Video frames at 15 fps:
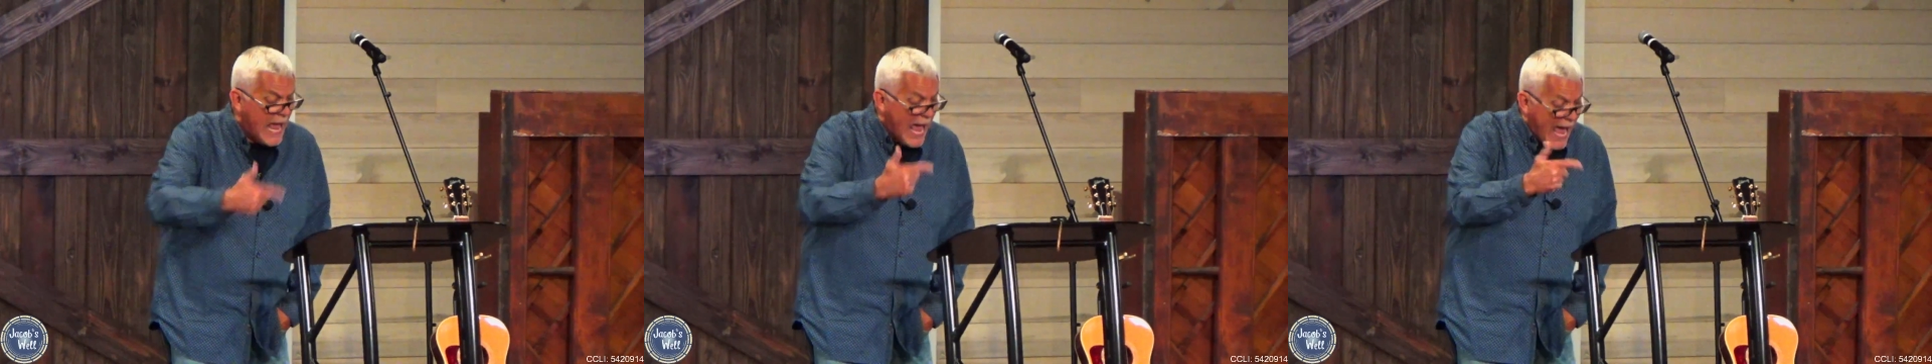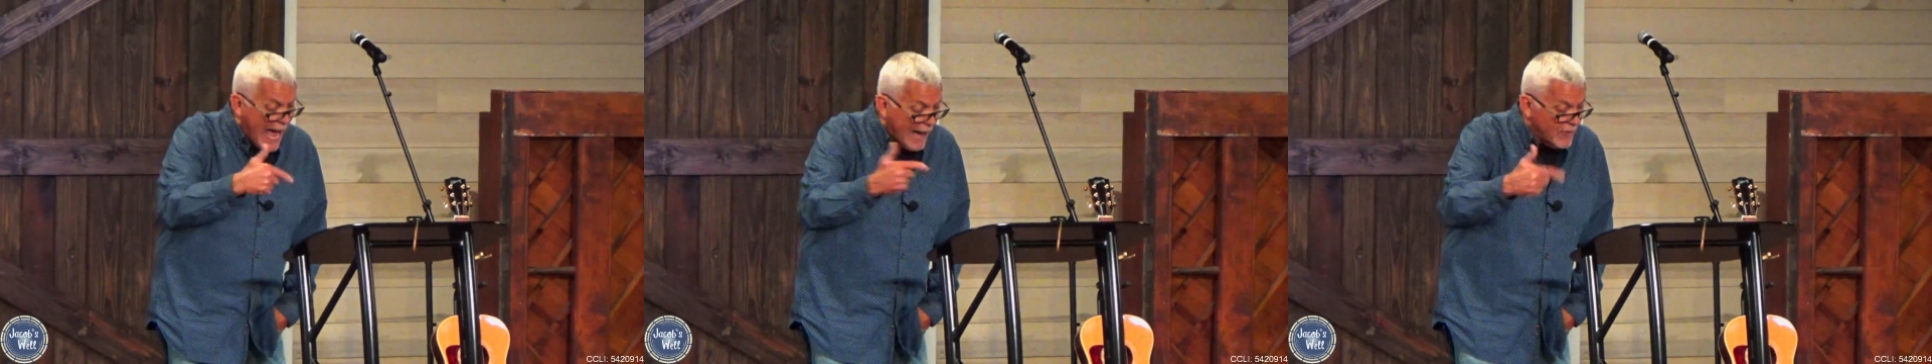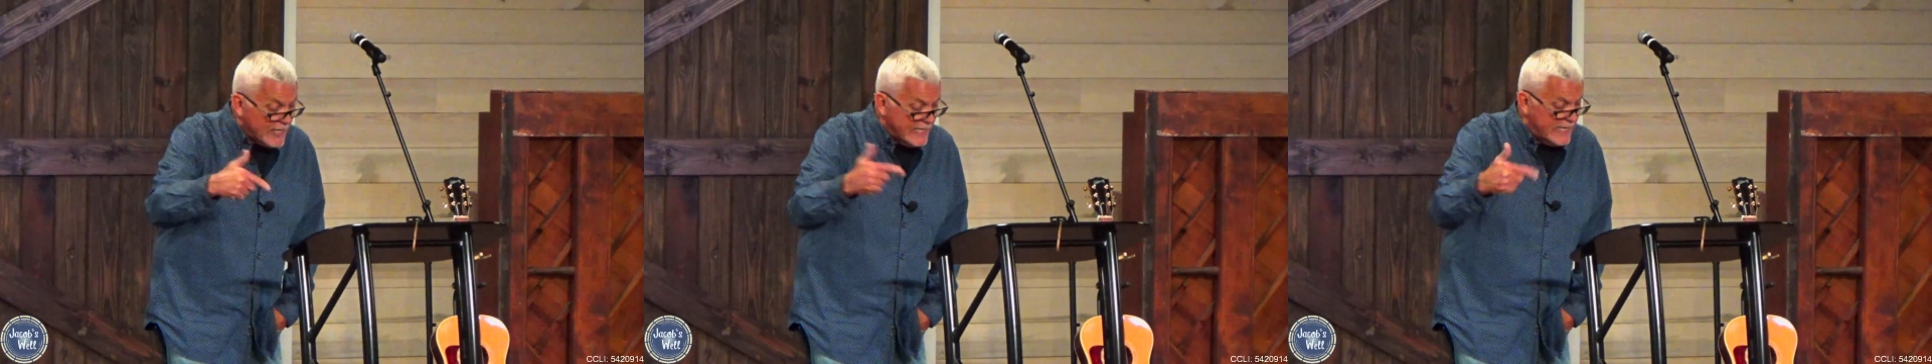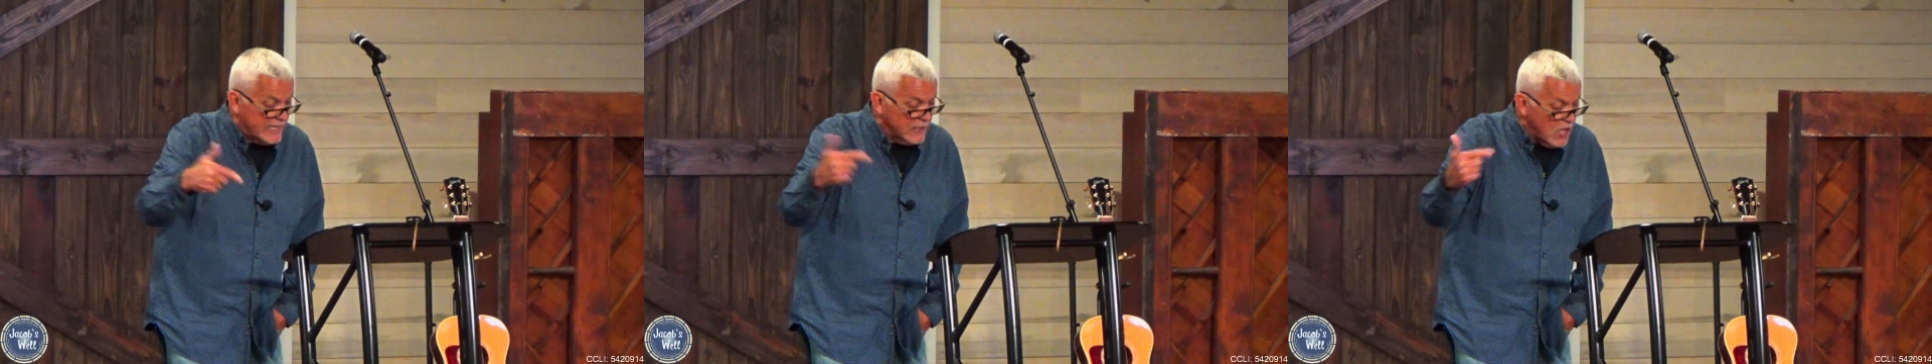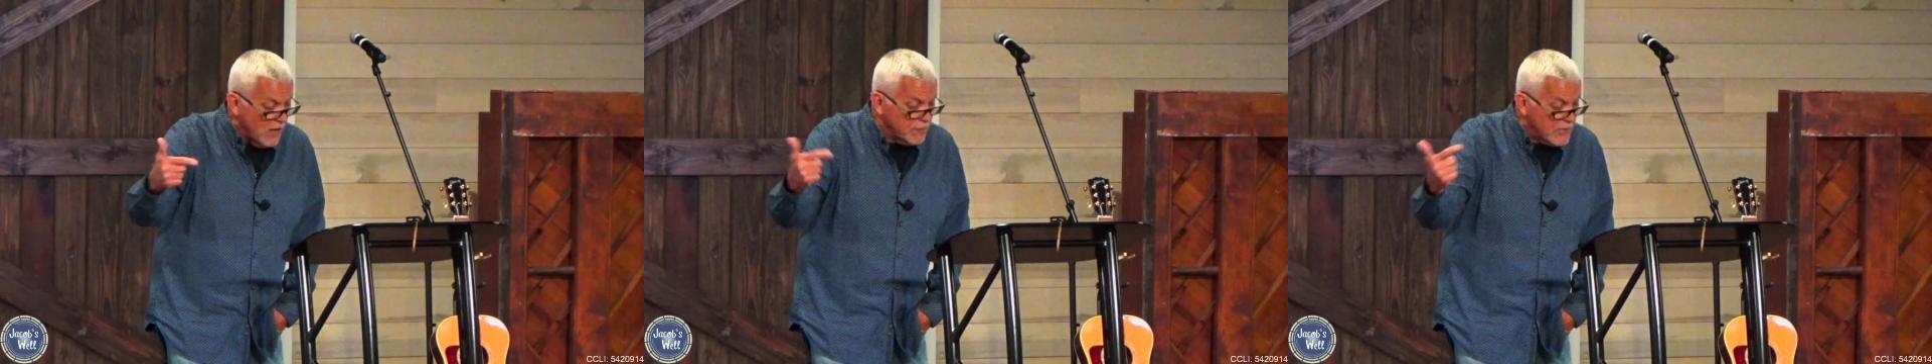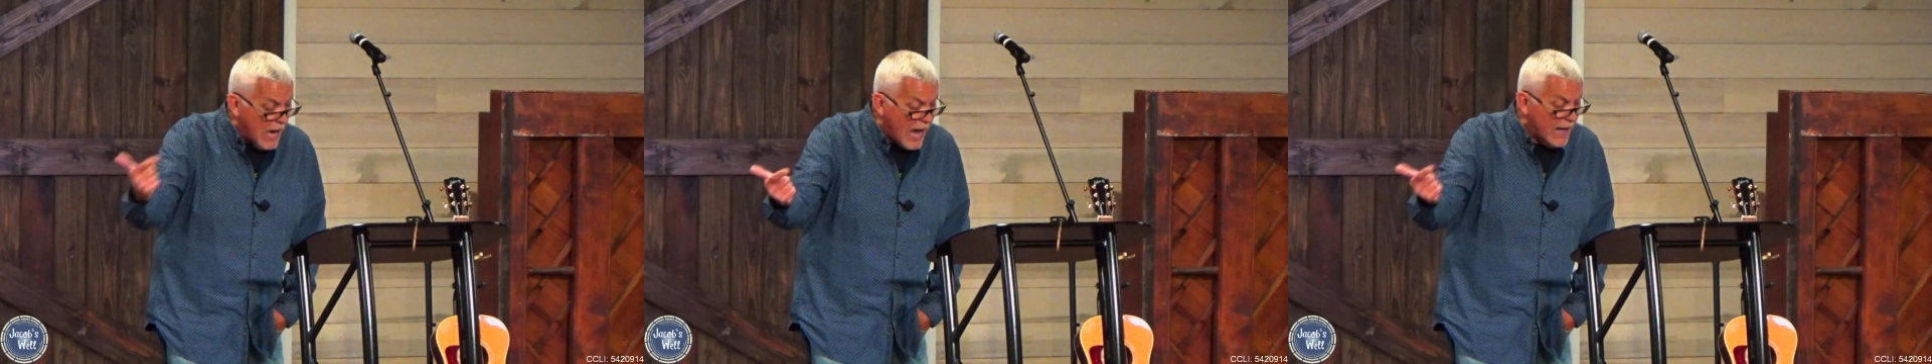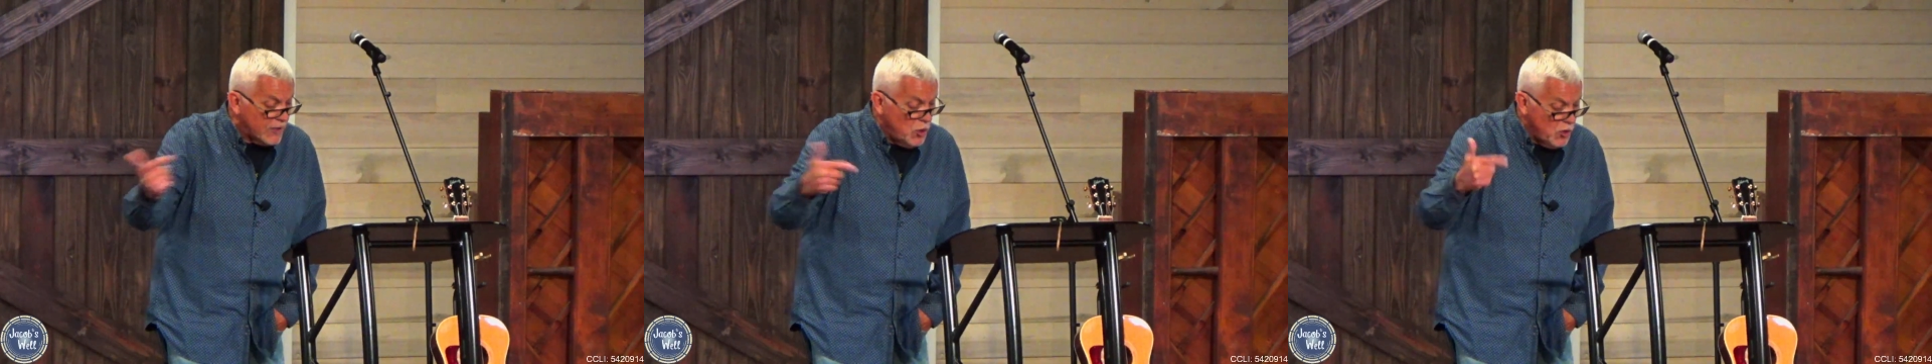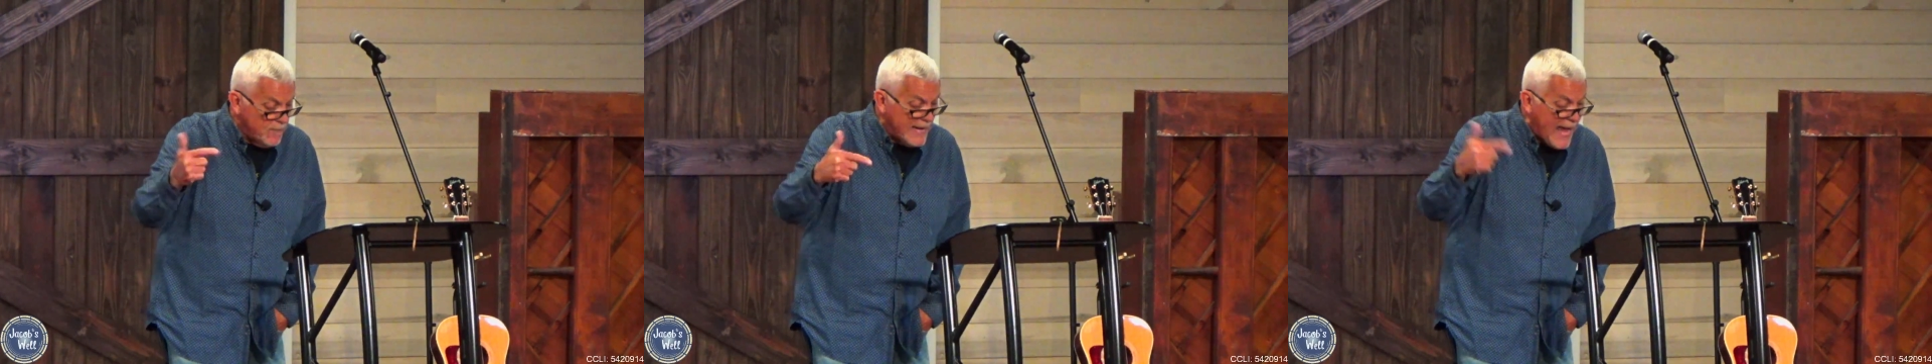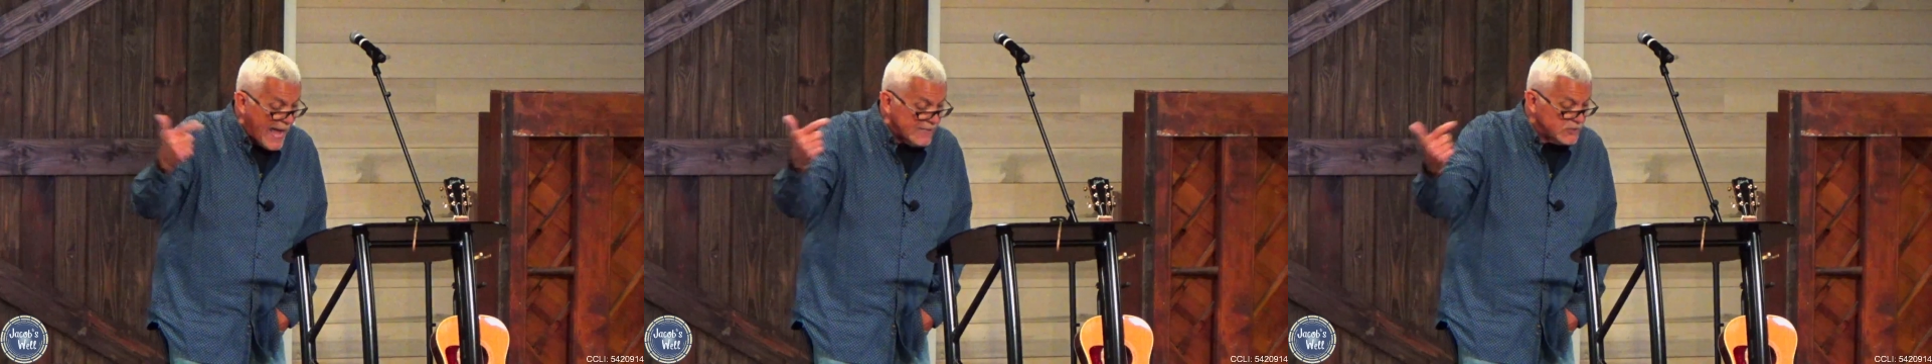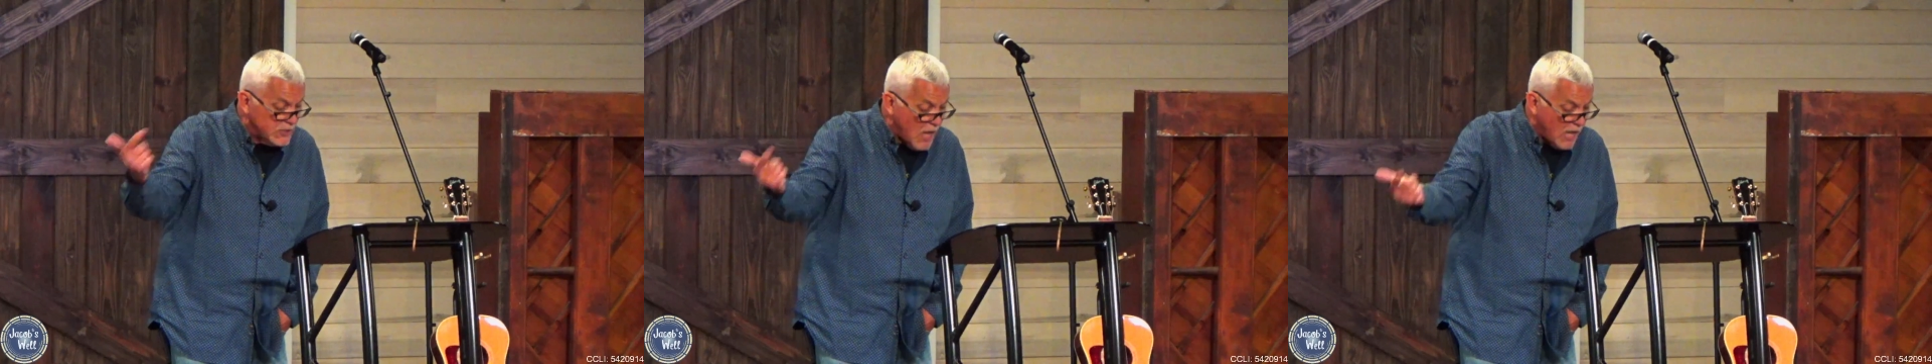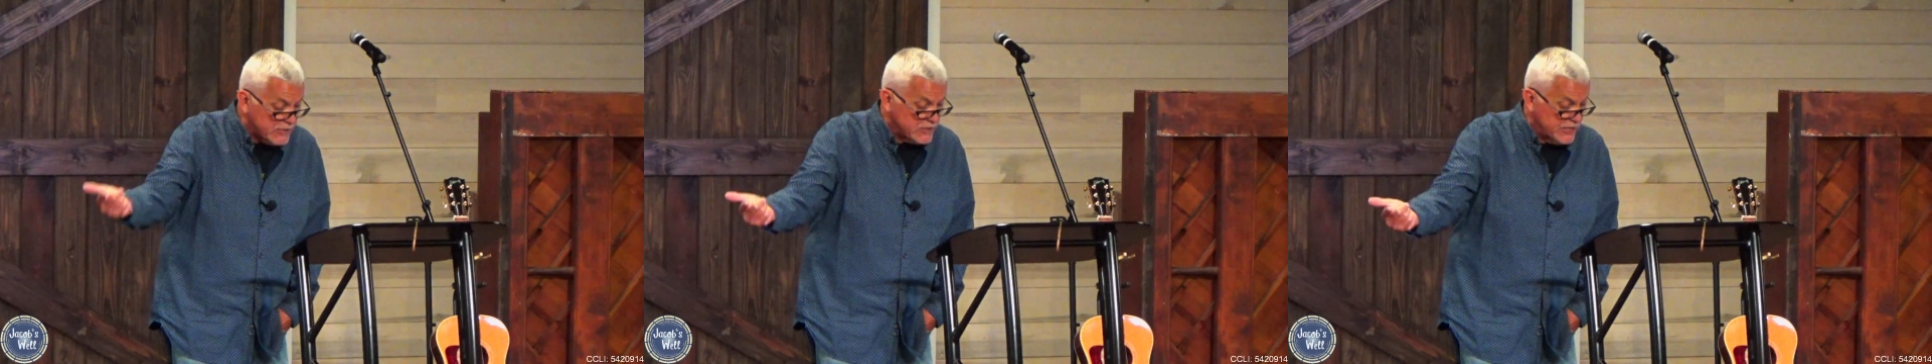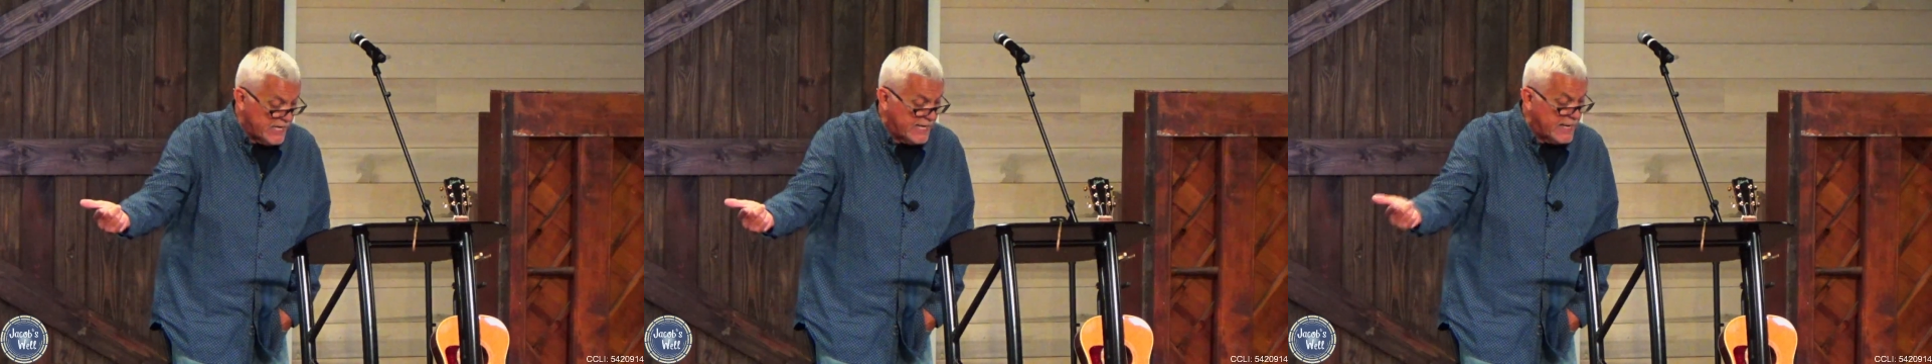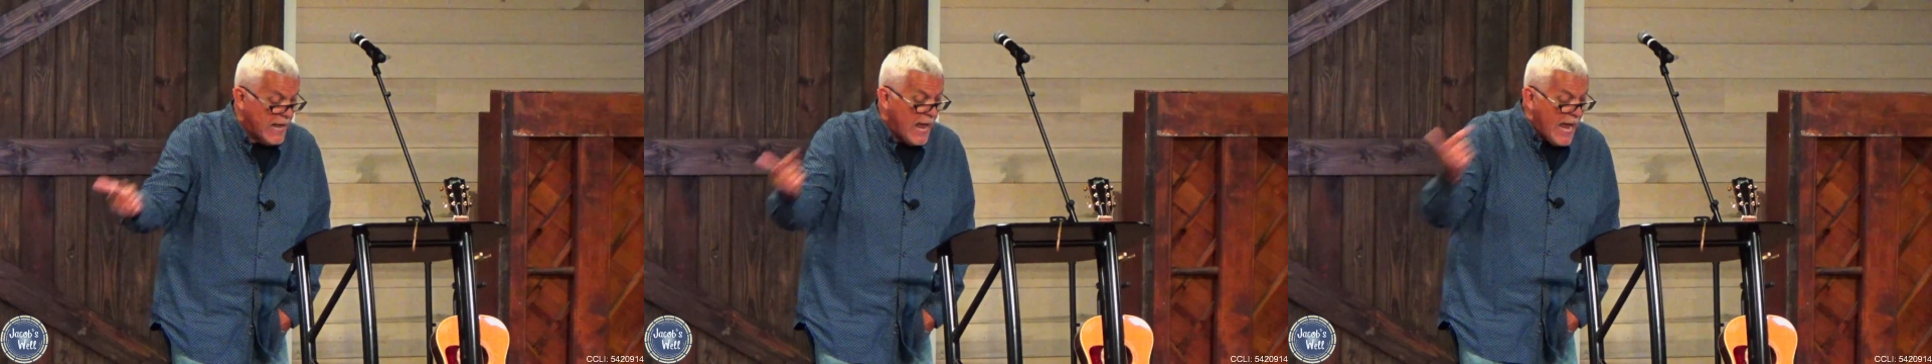how can he love God whom he has not seen?